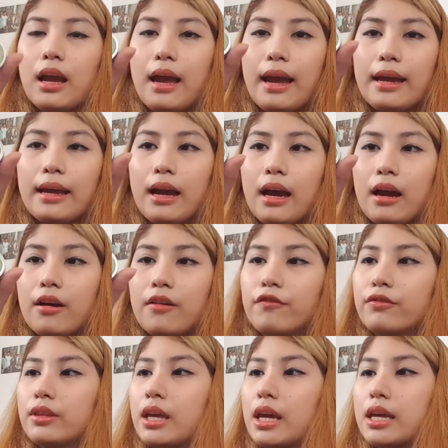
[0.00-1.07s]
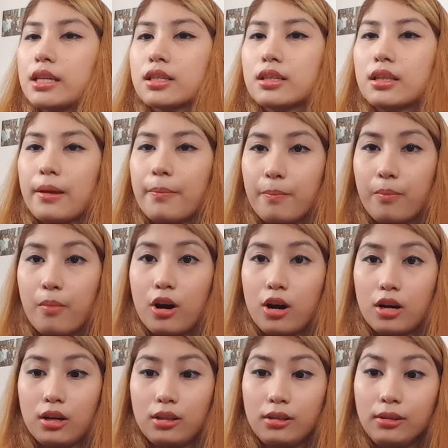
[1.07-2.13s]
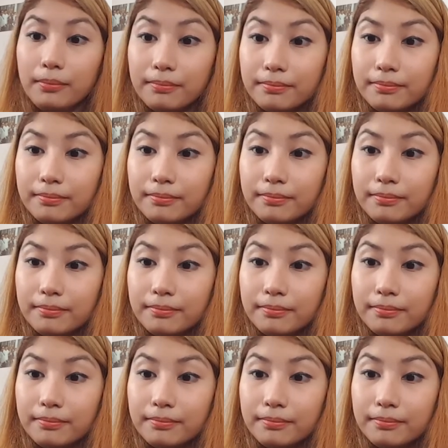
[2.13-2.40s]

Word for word: have this lip balm.